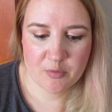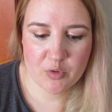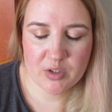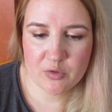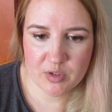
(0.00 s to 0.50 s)

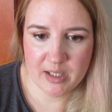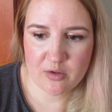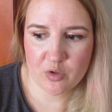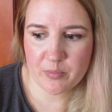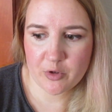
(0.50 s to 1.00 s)
going to tell
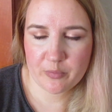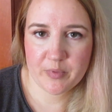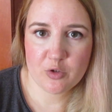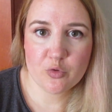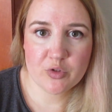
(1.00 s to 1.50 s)
you about
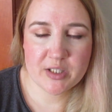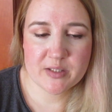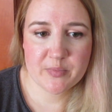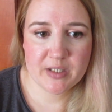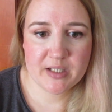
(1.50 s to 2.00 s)
my good
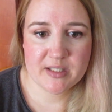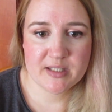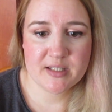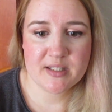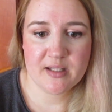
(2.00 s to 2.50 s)

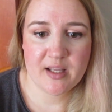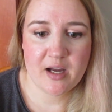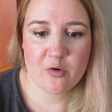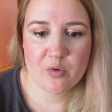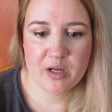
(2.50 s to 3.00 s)
experiences and
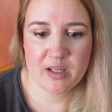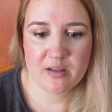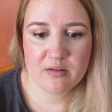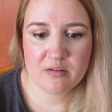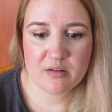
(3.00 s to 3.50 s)
how I
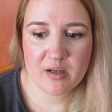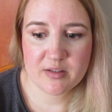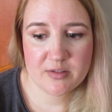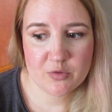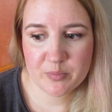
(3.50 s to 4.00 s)
uh, got
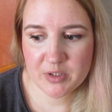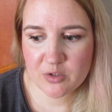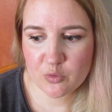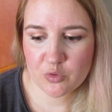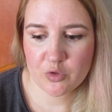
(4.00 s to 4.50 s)
so many
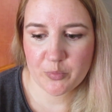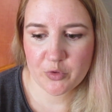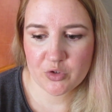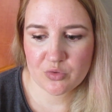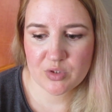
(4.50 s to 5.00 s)
good
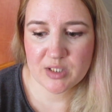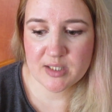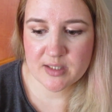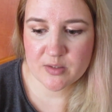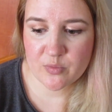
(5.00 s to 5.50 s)

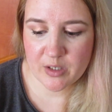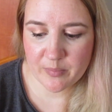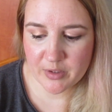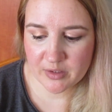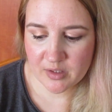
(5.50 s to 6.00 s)
opportunities as well,
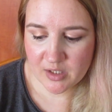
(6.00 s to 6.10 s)
but